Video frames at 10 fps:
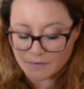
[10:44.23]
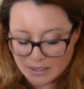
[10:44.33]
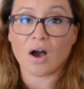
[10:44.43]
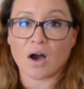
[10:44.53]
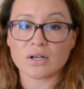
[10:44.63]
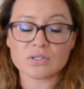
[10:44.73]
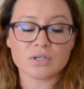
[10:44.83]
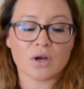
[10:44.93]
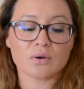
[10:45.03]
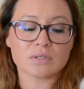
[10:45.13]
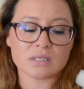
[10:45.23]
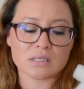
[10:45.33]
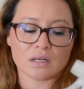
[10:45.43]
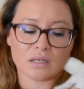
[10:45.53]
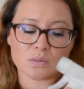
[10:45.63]
And the Honest Co. does
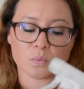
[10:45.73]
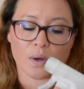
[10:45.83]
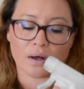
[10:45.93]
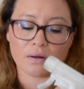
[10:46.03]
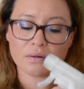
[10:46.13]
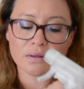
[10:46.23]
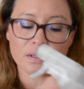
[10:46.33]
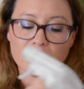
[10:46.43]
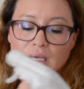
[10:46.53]
it as well.